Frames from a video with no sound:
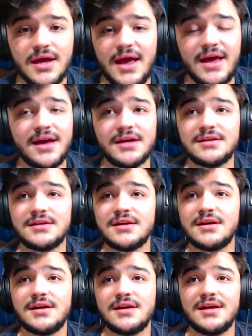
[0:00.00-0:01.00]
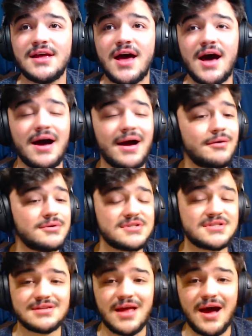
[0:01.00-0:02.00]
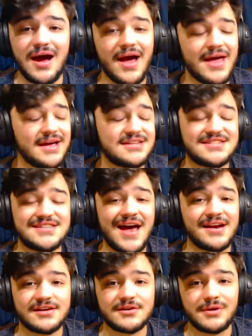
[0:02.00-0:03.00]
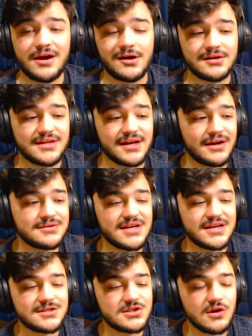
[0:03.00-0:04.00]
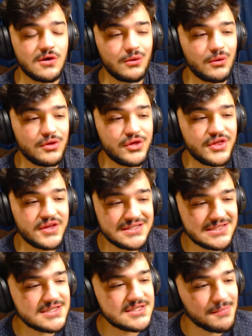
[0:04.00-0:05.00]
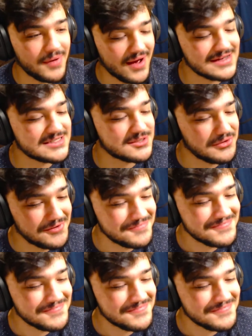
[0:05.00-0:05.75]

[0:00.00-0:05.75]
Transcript: And I was ecstatic when I heard that. I was like, so this is impossible.